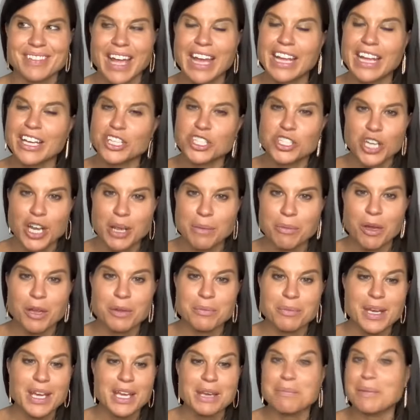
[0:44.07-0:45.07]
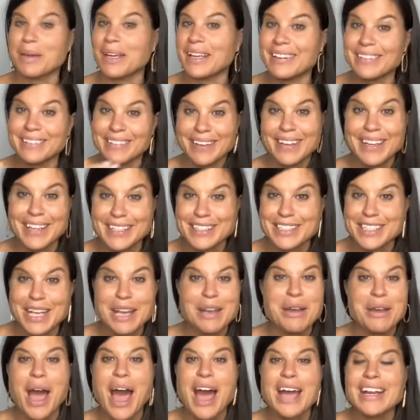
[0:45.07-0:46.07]
kind of shame on me, but
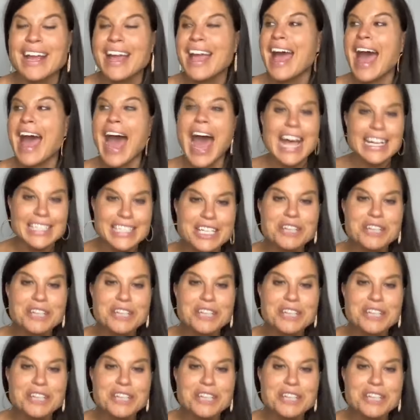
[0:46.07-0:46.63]
I